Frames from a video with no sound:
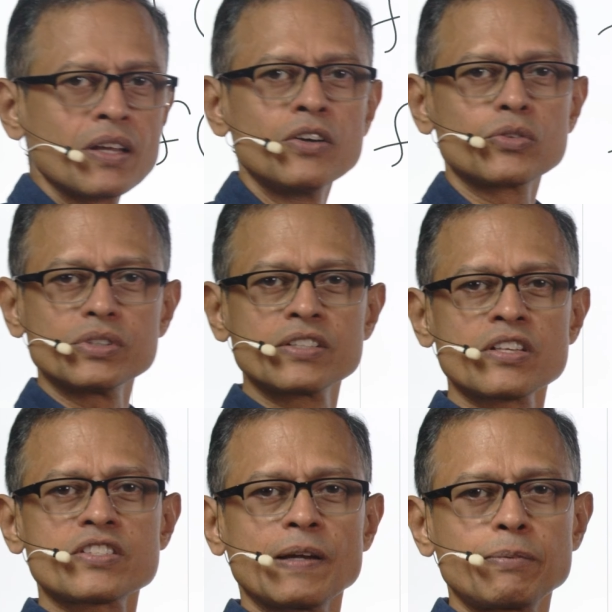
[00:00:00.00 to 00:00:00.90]
So this
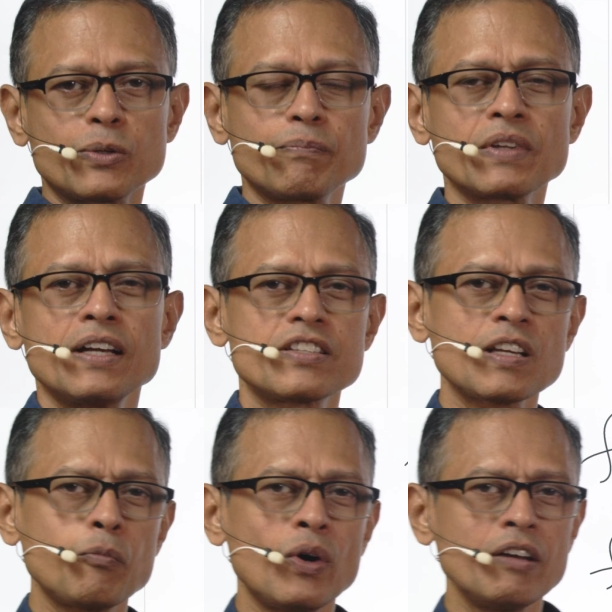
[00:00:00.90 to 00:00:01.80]
is step 2.
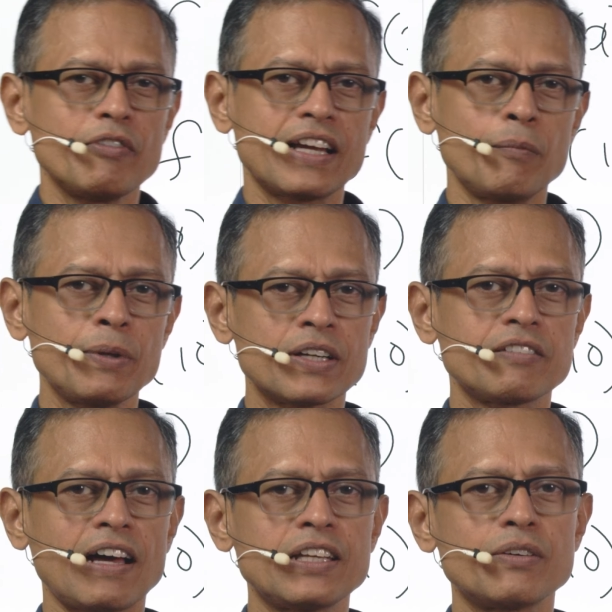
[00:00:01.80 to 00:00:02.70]
Step 1, we computed the
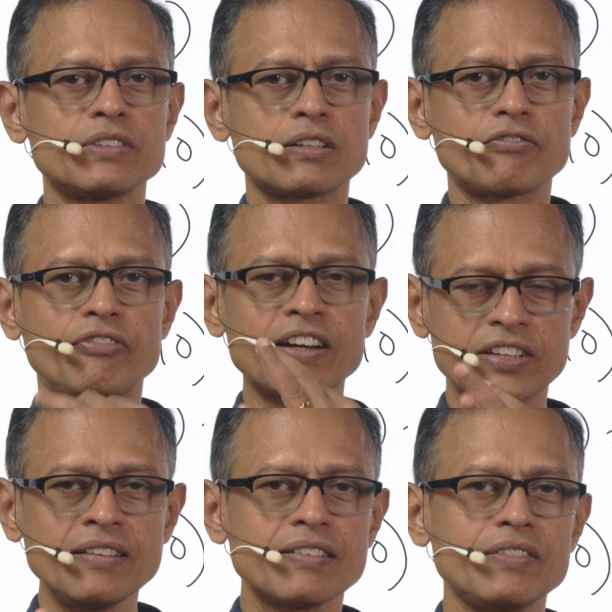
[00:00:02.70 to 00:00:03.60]
value, the
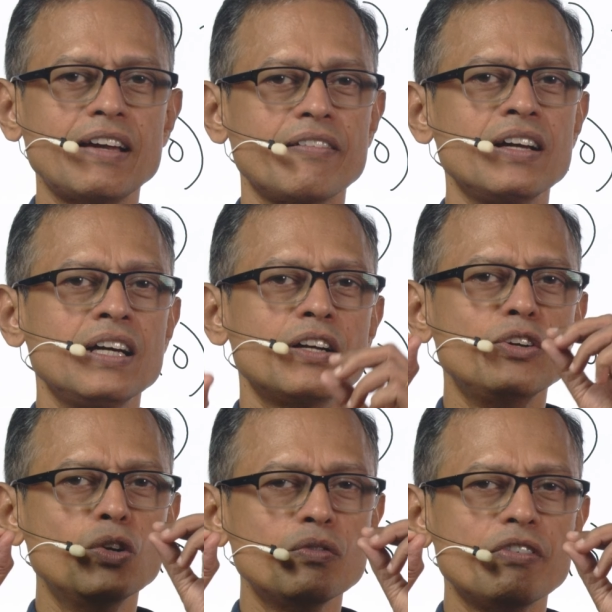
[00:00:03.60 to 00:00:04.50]
function. We
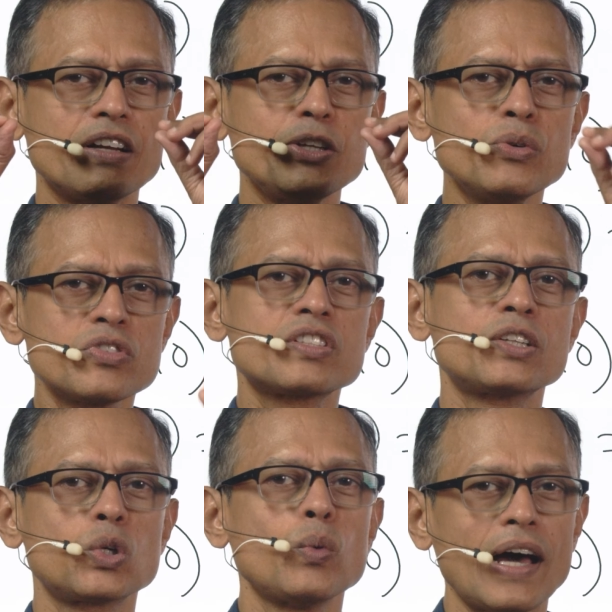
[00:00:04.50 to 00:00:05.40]
used the
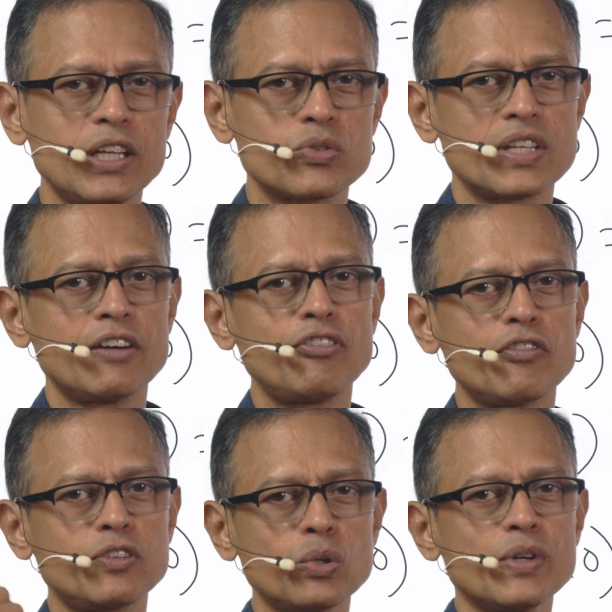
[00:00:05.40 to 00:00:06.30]
two values. F
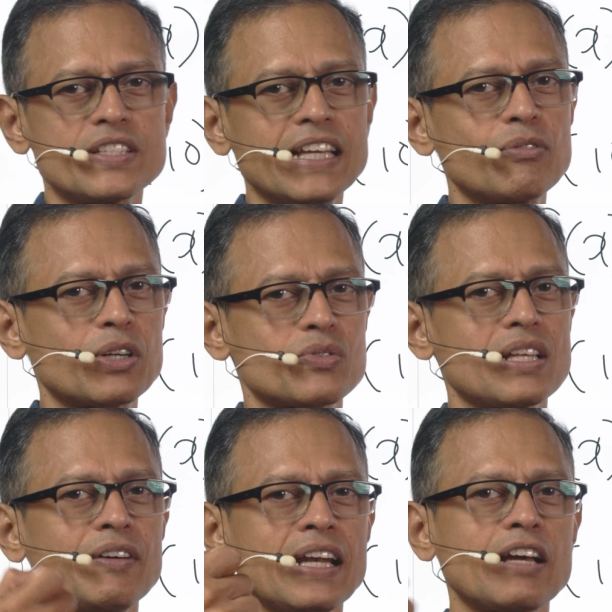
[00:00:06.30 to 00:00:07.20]
of 2 is equal to
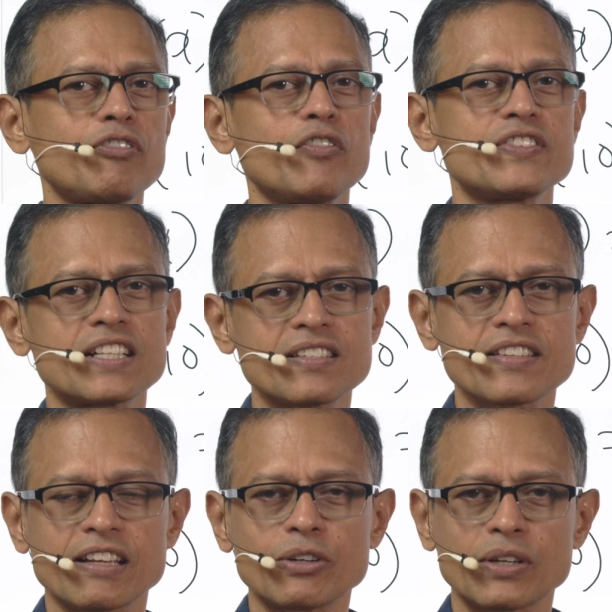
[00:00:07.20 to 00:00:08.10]
7 and f of 6 is
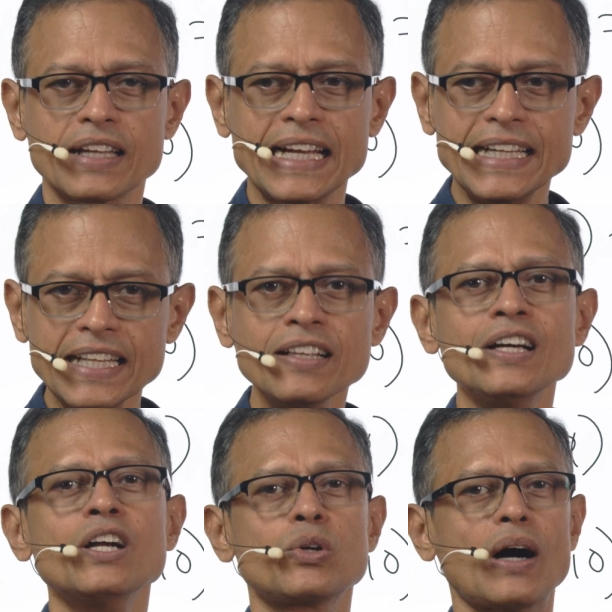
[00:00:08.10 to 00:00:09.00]
equal to 19
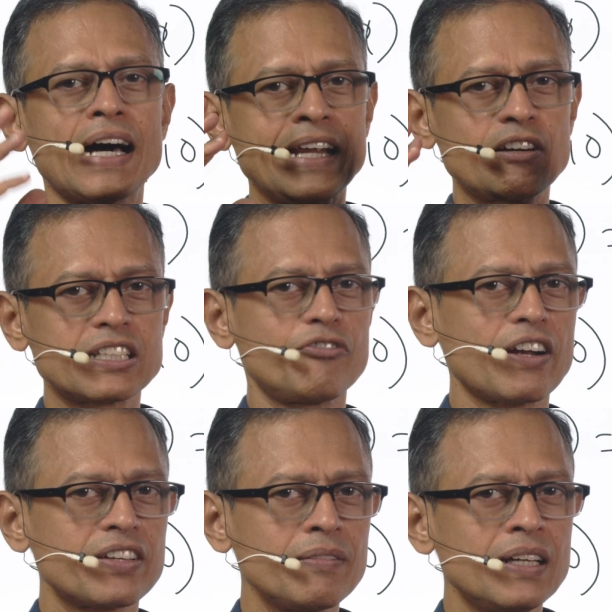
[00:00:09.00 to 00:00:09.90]
to arrive at the
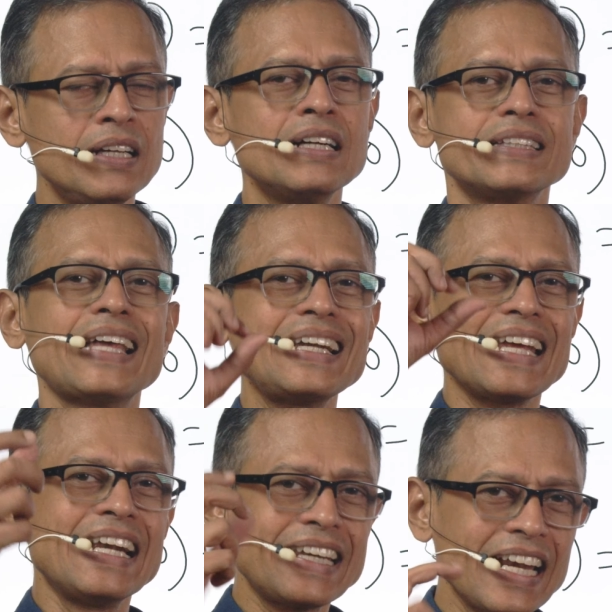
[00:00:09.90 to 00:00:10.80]
function. That
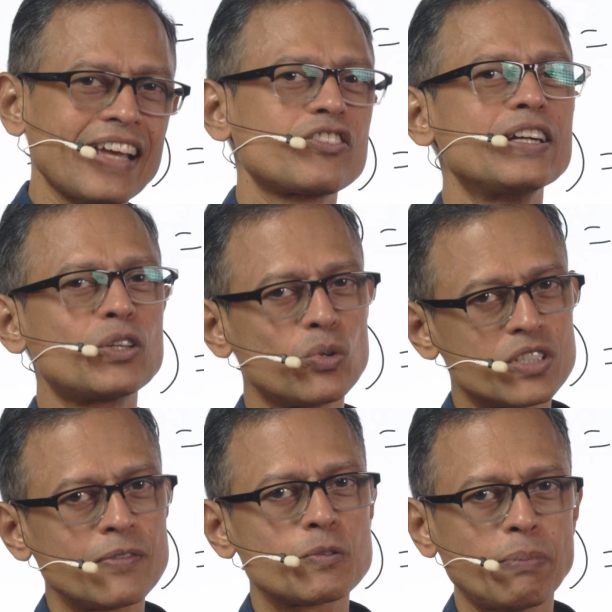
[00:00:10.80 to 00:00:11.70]
entailed actually two
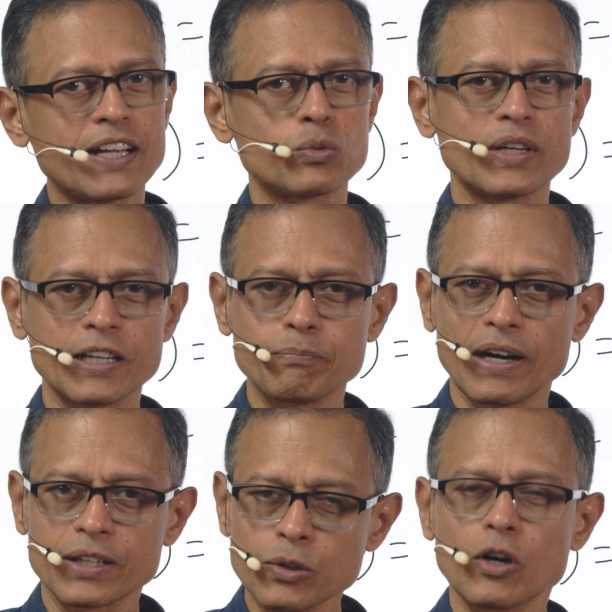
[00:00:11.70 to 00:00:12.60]
steps, part 1 and
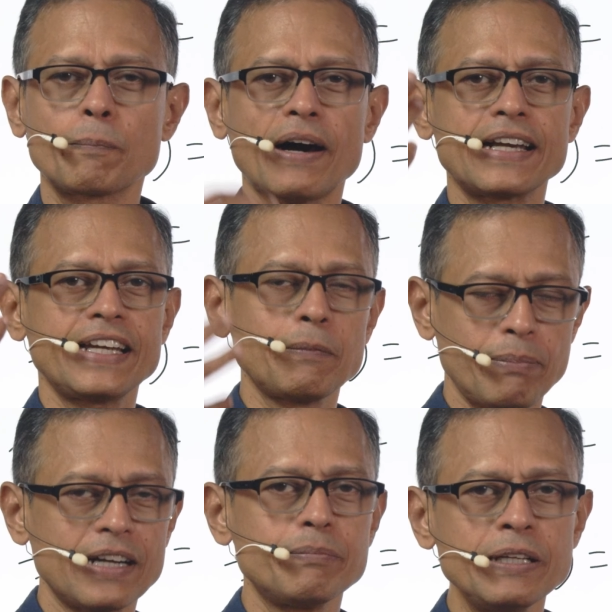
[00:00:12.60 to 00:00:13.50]
part 2, or part A,
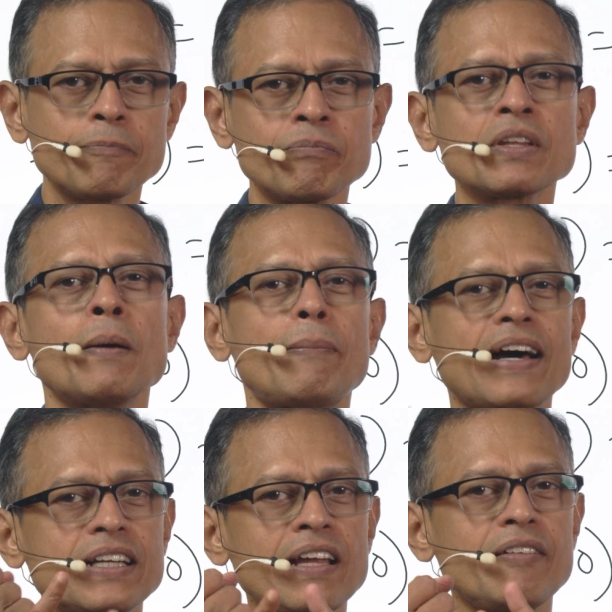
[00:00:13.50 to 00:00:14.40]
part B.
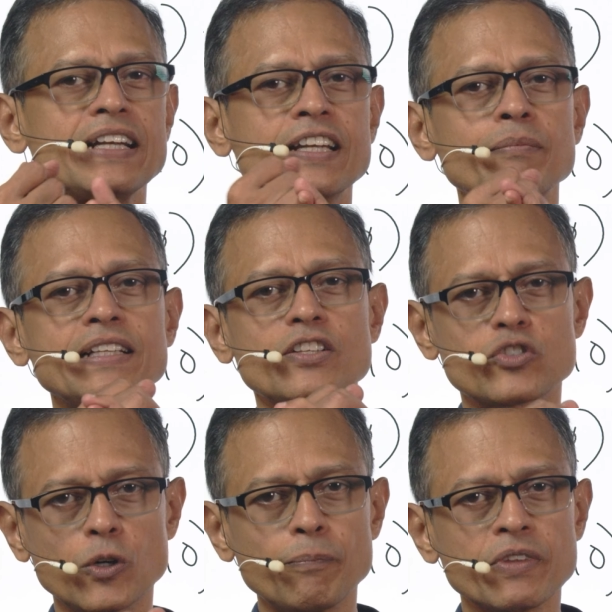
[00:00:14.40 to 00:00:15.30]
Part A, we determine the
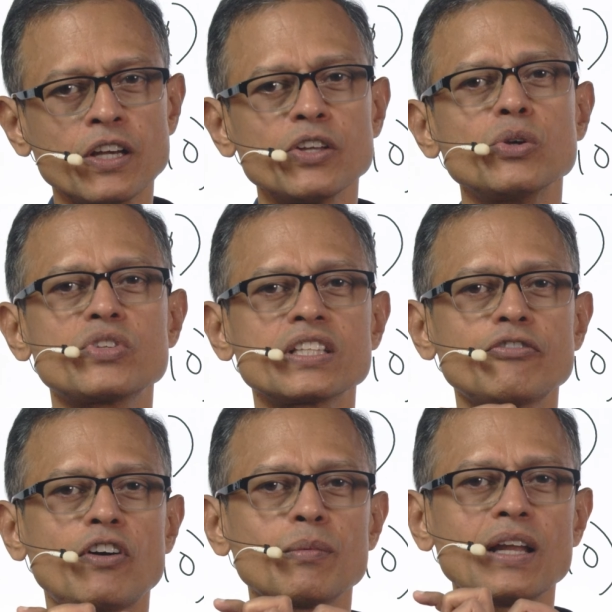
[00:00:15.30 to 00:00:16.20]
slope using the
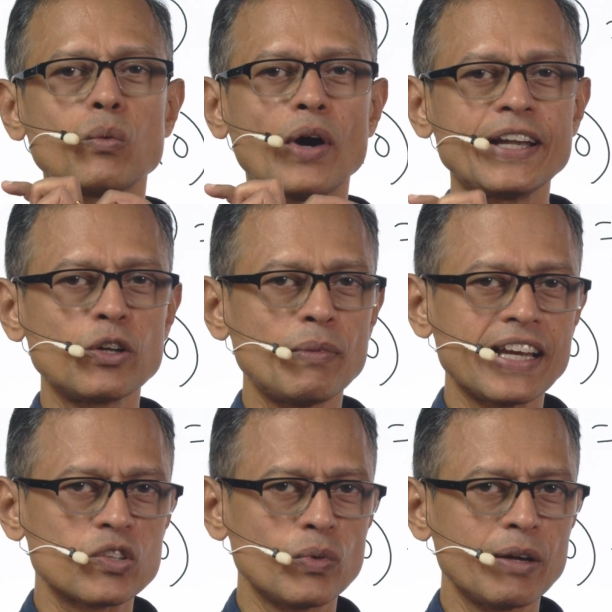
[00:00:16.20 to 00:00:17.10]
formula y2
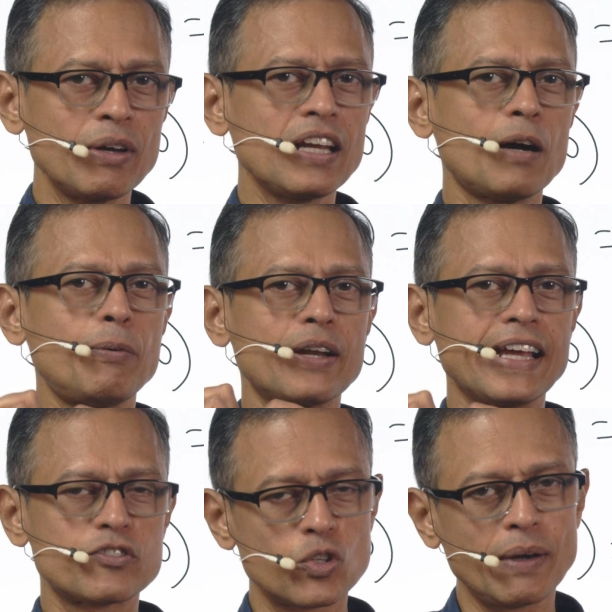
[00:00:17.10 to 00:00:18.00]
minus y1 upon
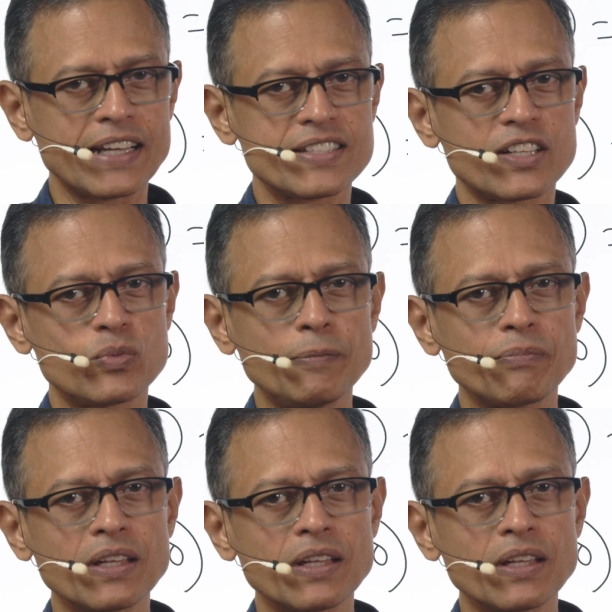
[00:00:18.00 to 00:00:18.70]
x2 minus x1.